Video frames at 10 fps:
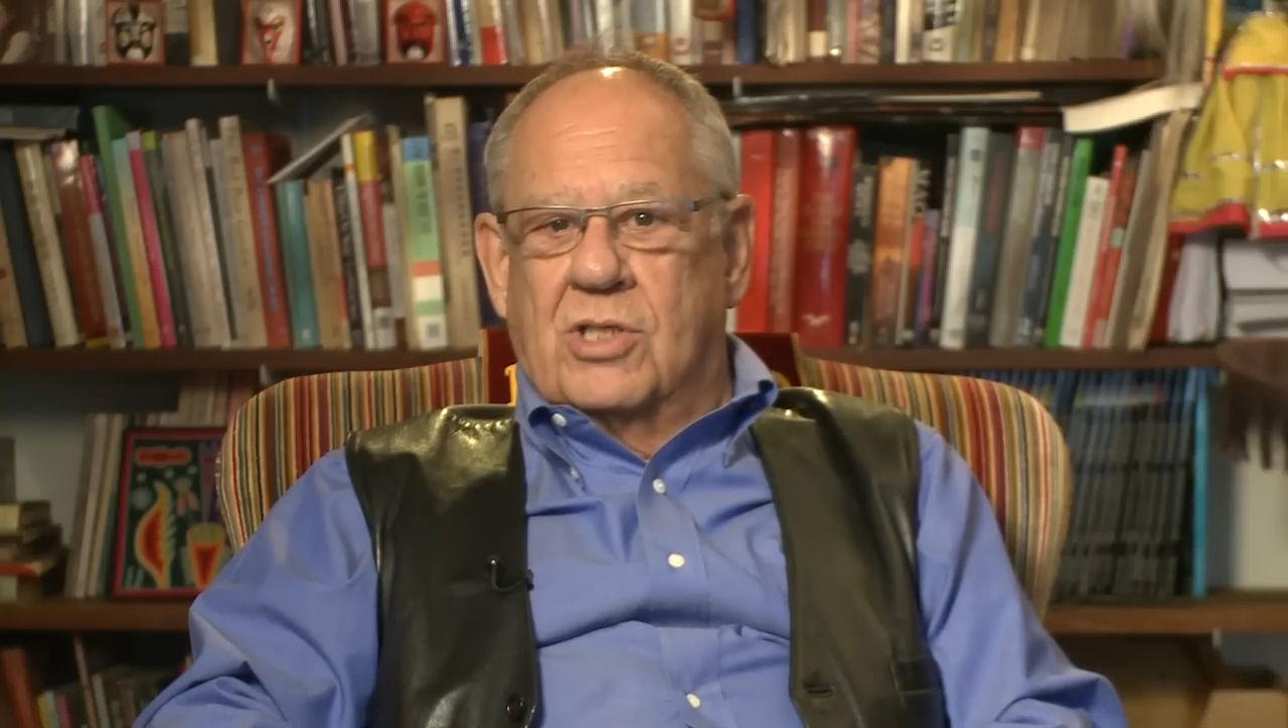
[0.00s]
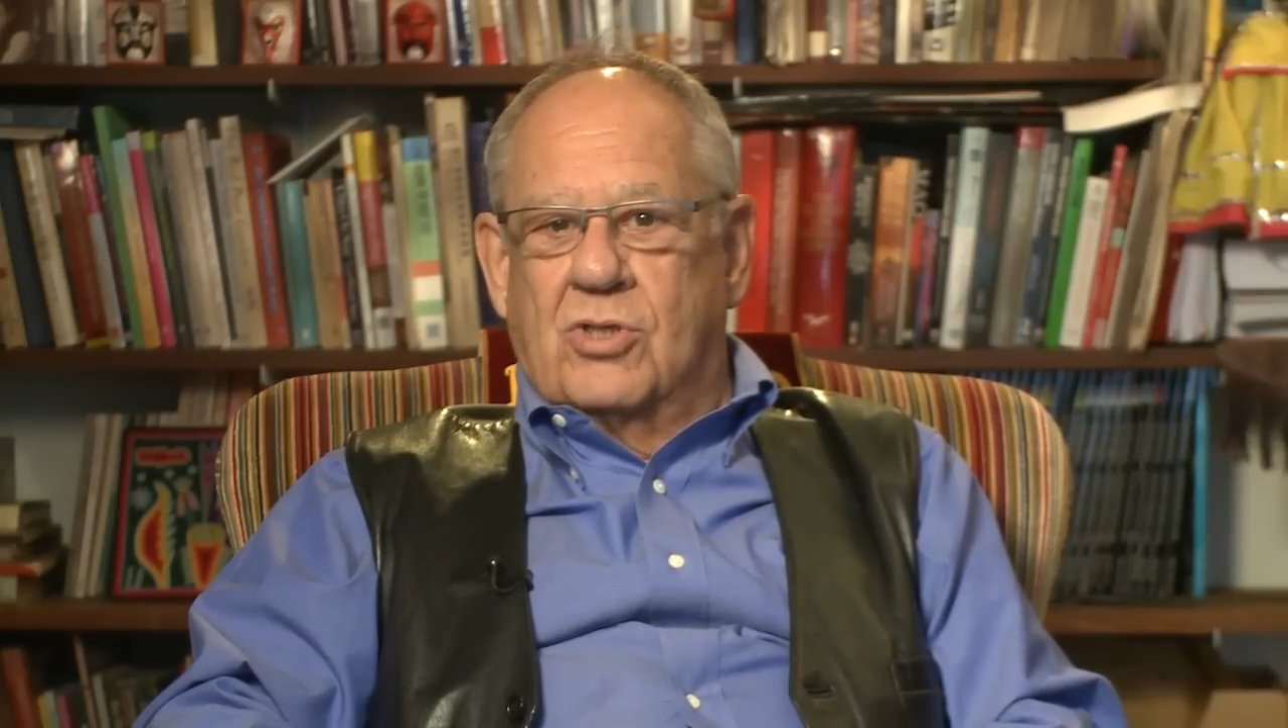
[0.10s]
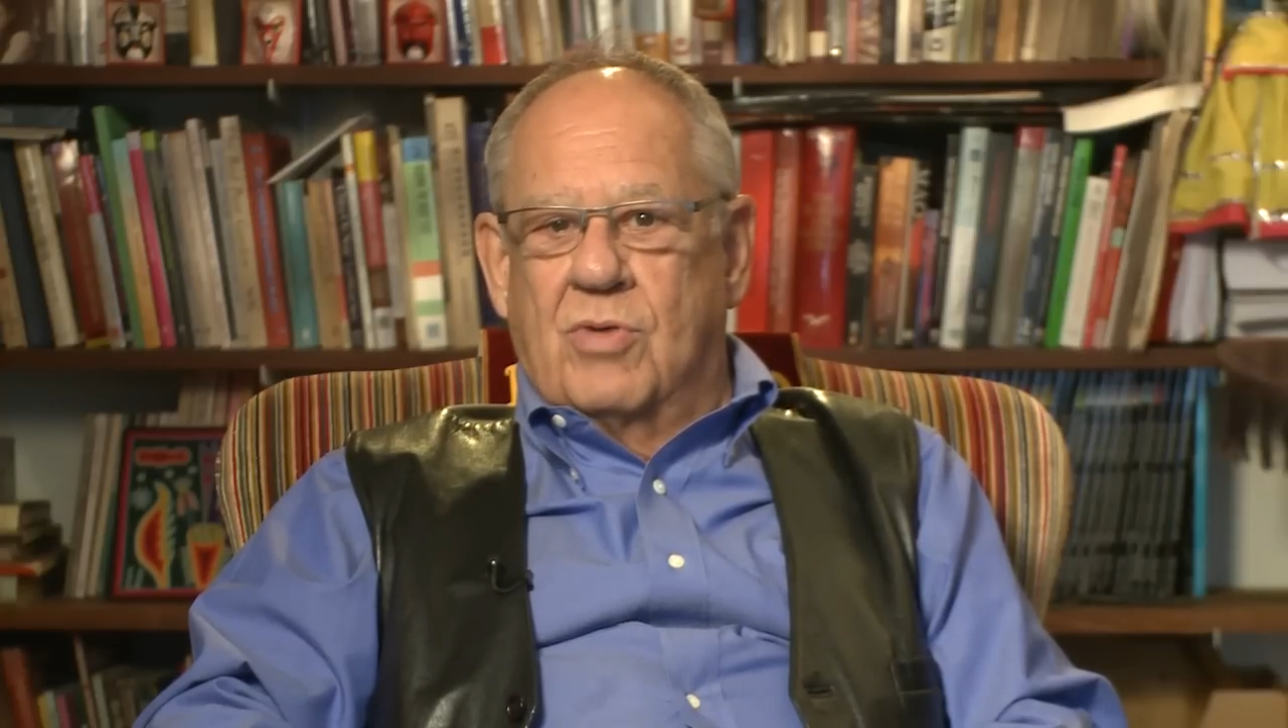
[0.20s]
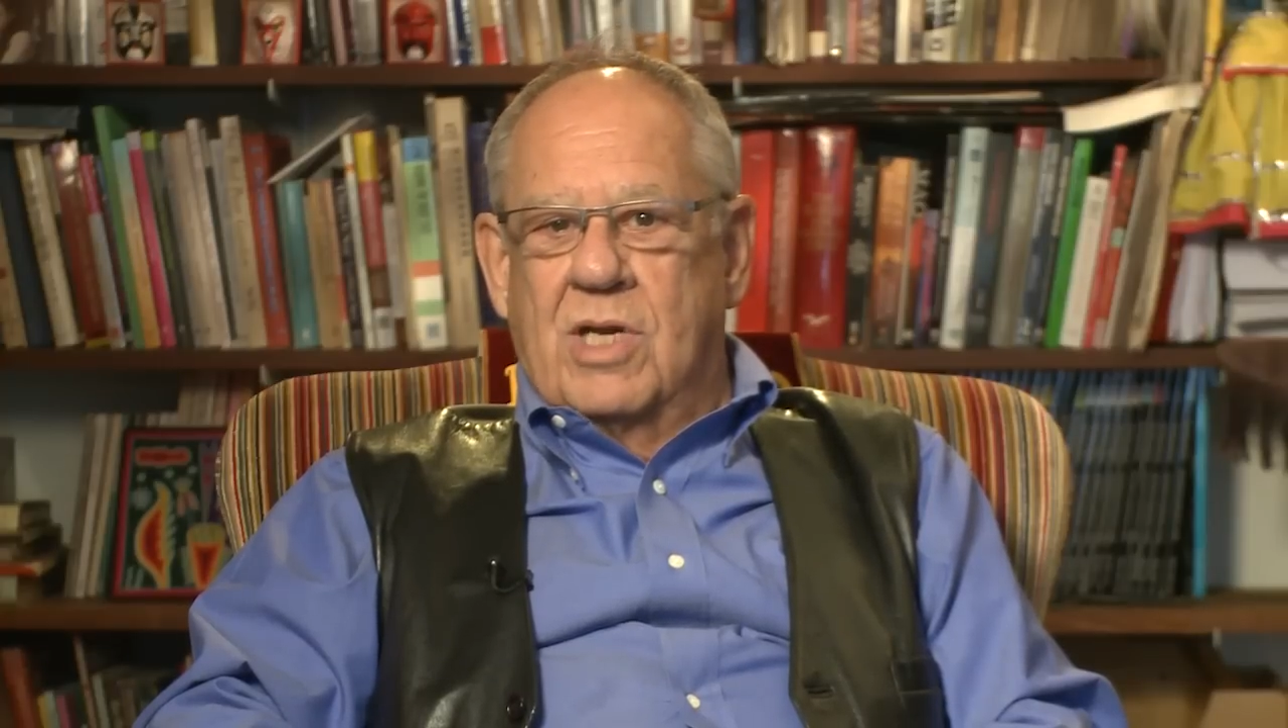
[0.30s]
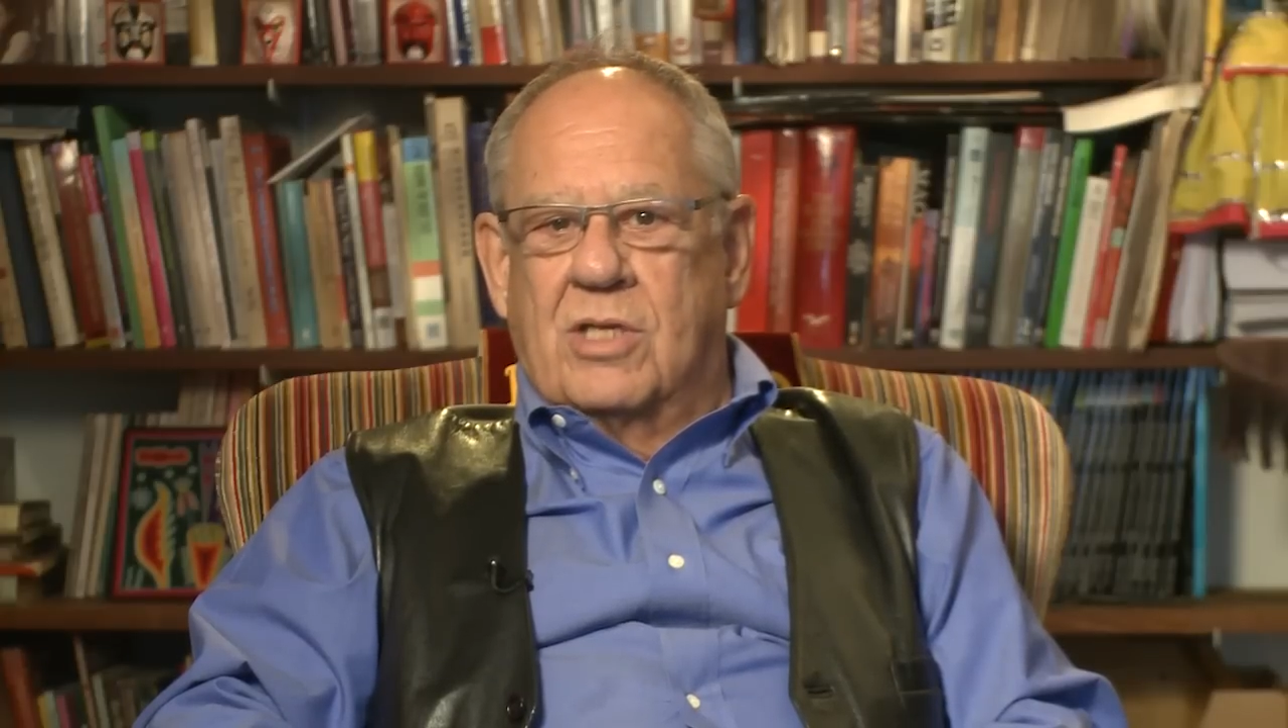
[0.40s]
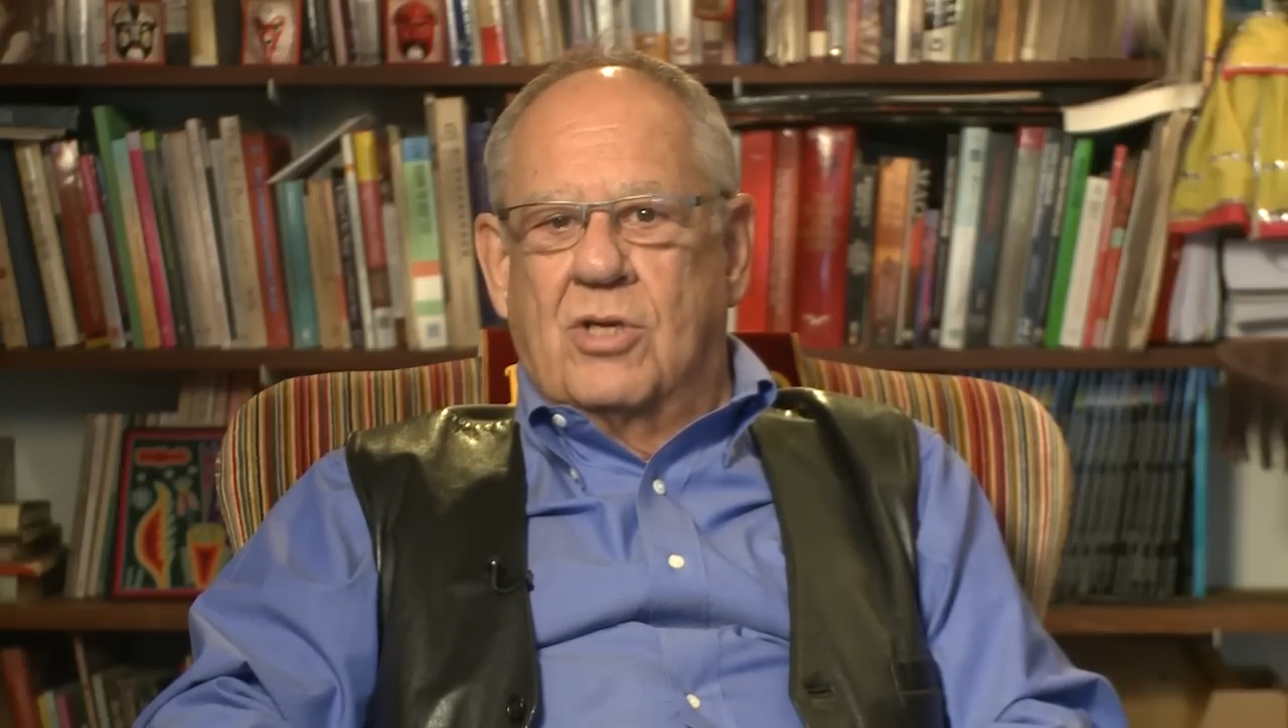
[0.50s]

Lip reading: a street,